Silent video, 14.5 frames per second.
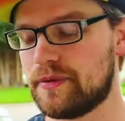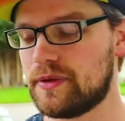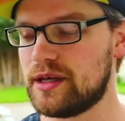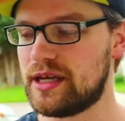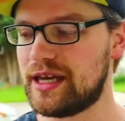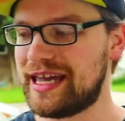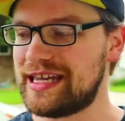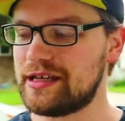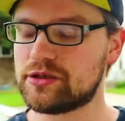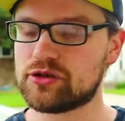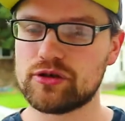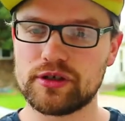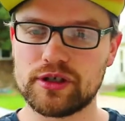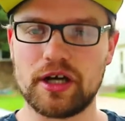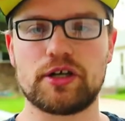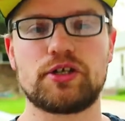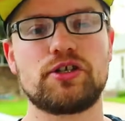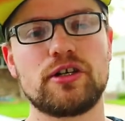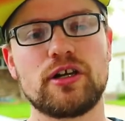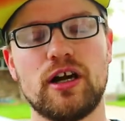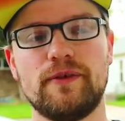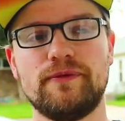the
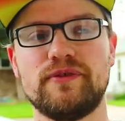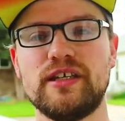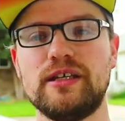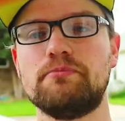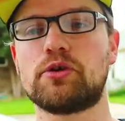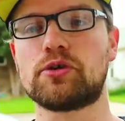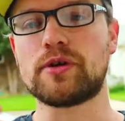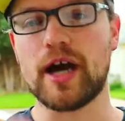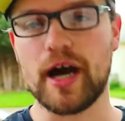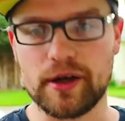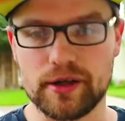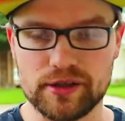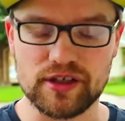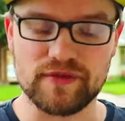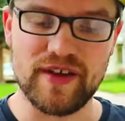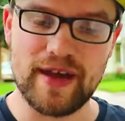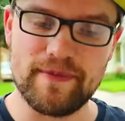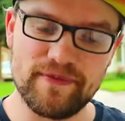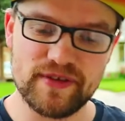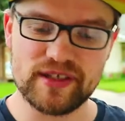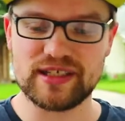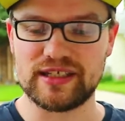introduction of the Marauders, of
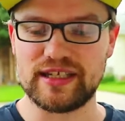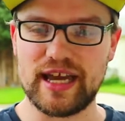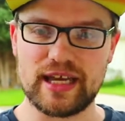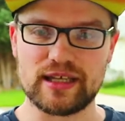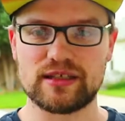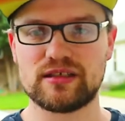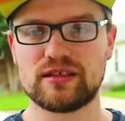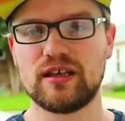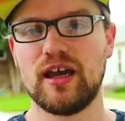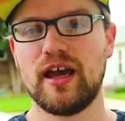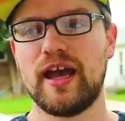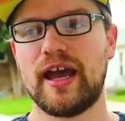Enfys Nest